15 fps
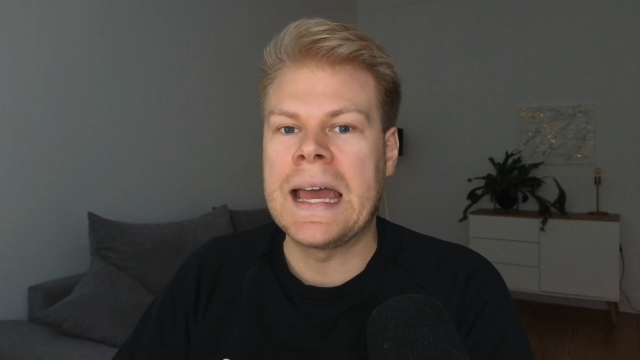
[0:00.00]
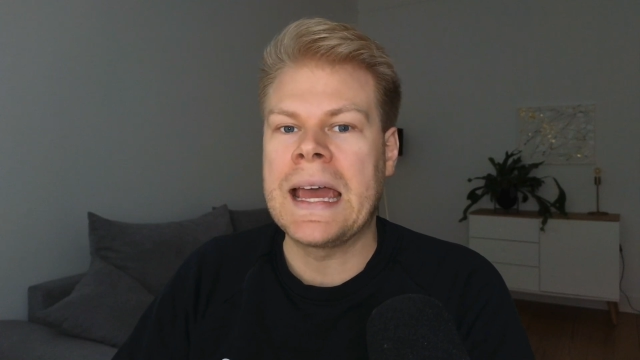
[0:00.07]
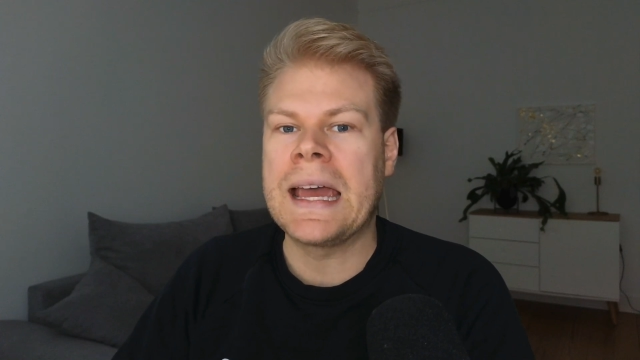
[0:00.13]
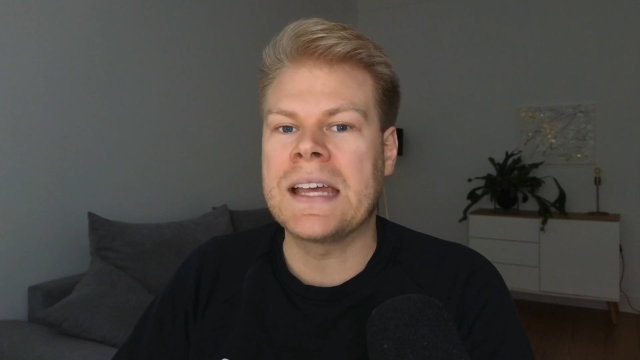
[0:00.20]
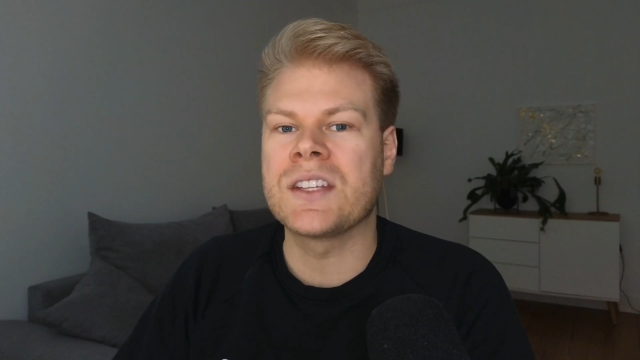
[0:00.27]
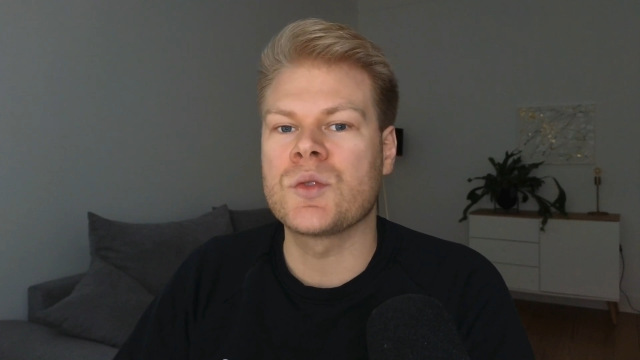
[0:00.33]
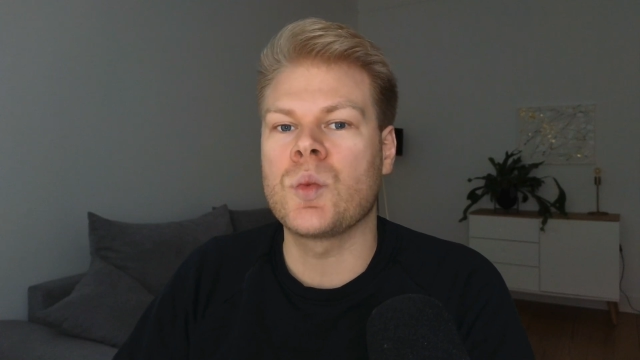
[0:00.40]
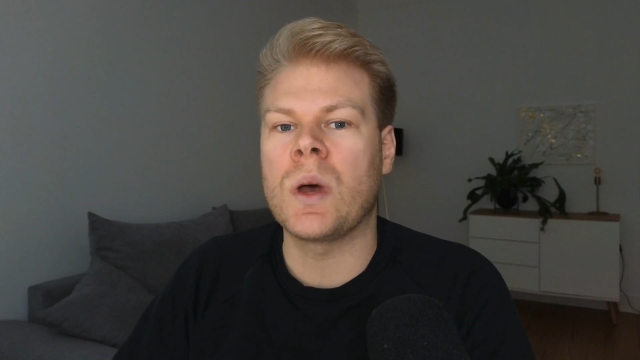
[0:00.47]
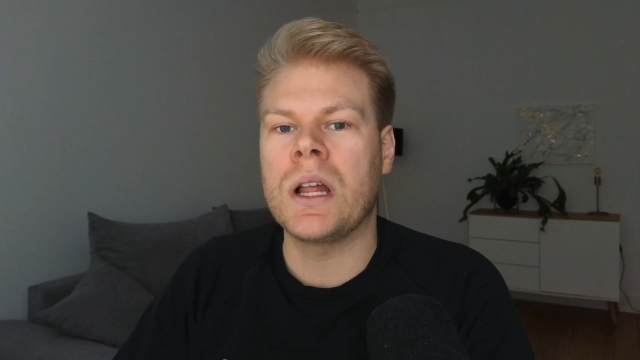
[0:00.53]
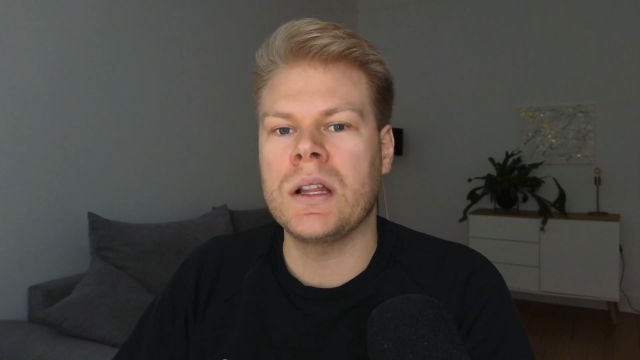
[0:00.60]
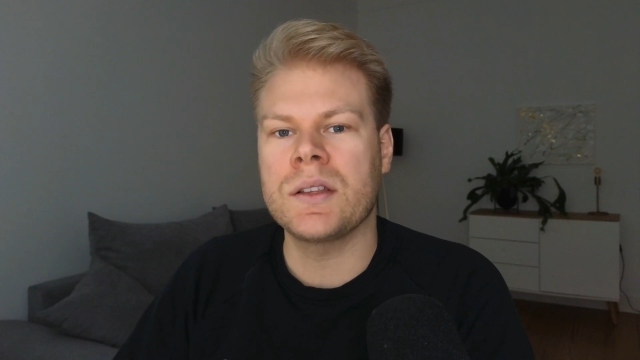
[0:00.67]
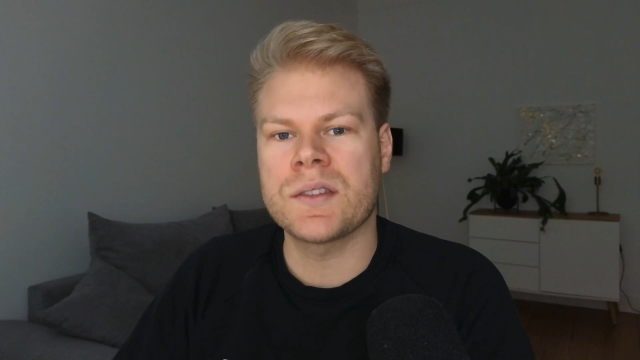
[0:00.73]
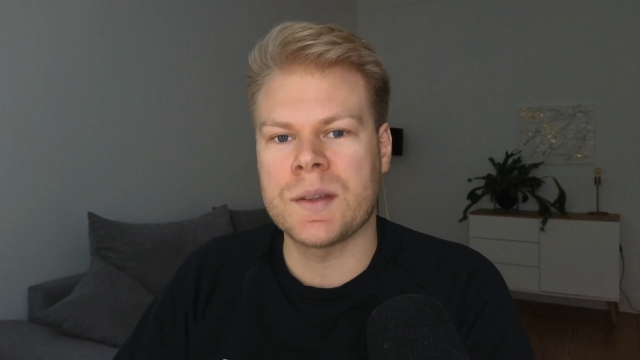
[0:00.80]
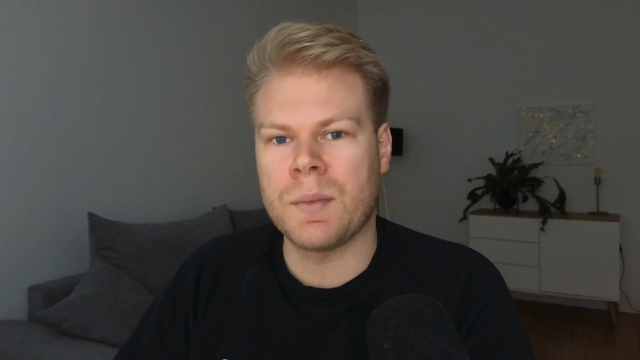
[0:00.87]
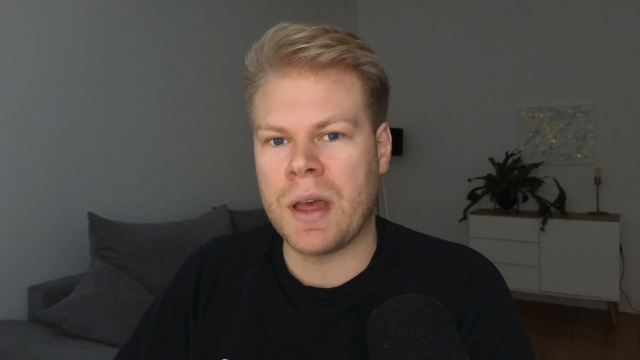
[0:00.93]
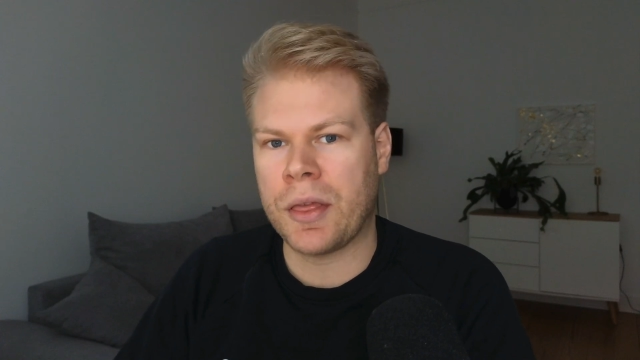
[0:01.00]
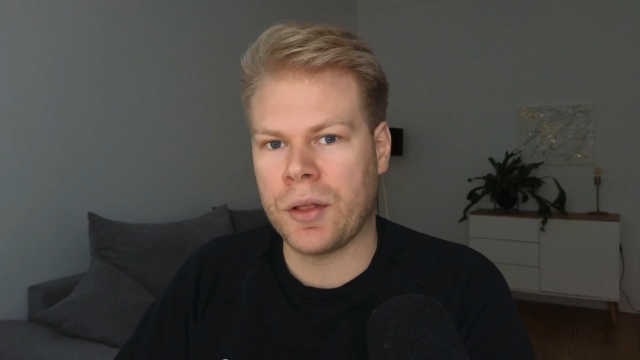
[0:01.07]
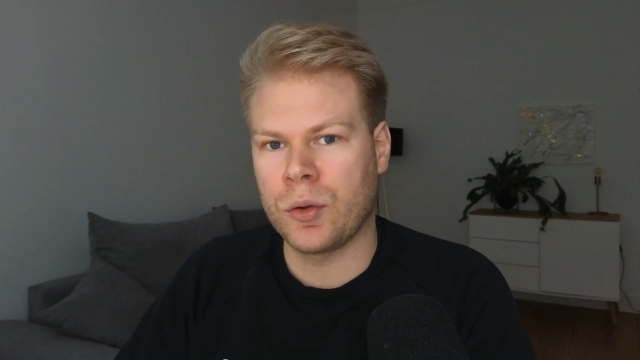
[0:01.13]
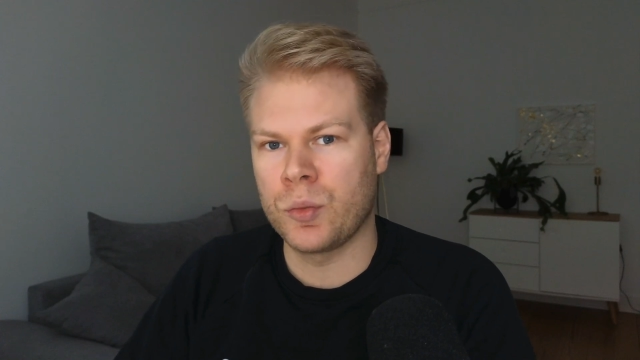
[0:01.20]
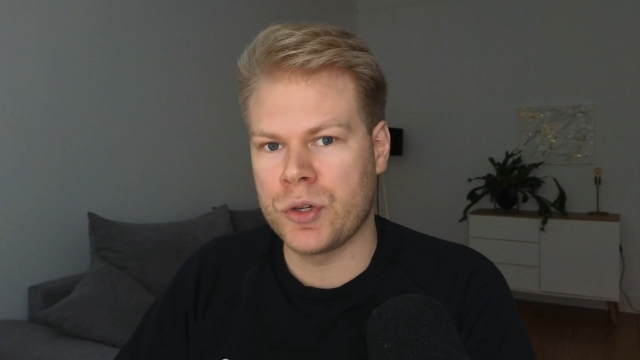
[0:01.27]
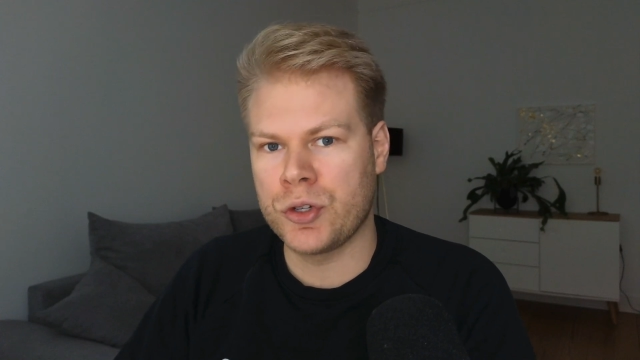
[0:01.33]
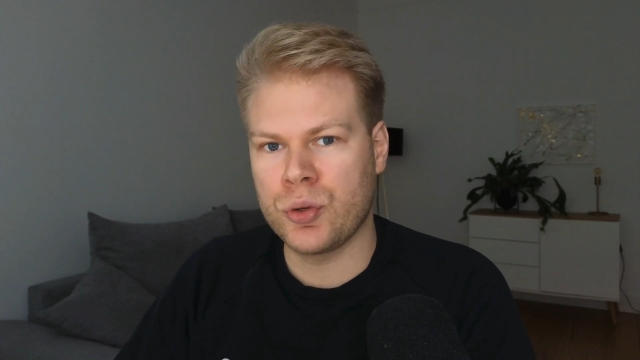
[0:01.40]
as well as a
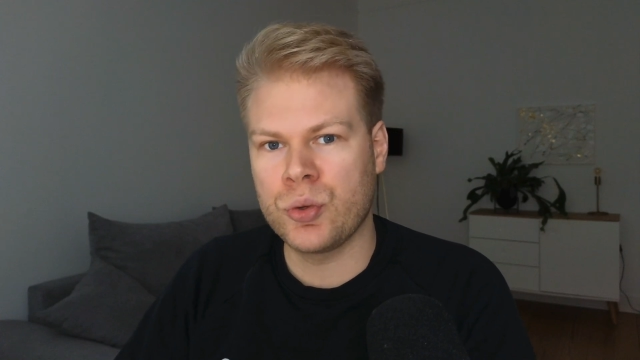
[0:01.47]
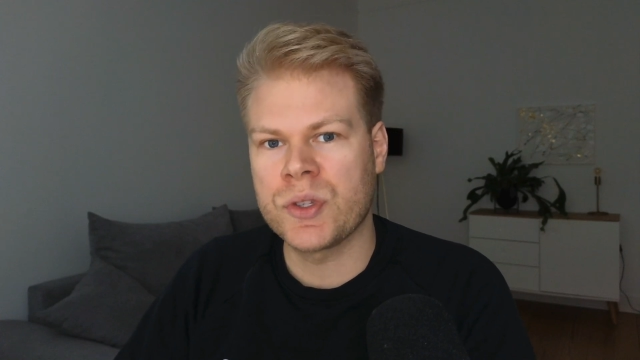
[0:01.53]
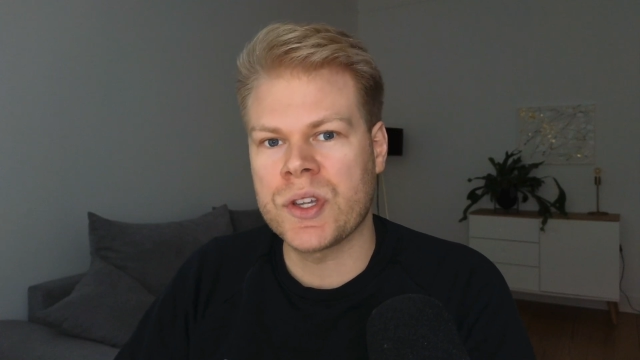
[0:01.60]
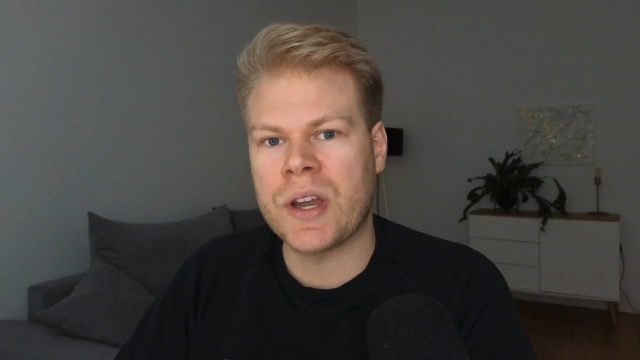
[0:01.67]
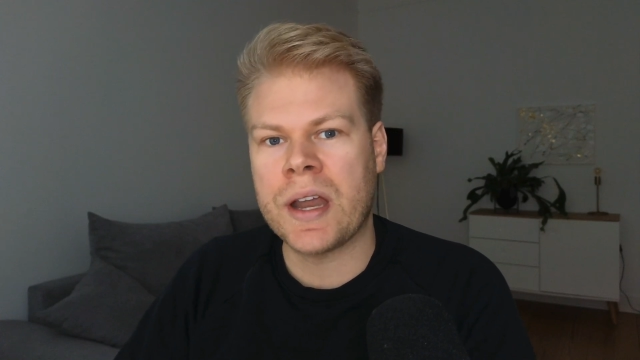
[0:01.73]
methyl reducer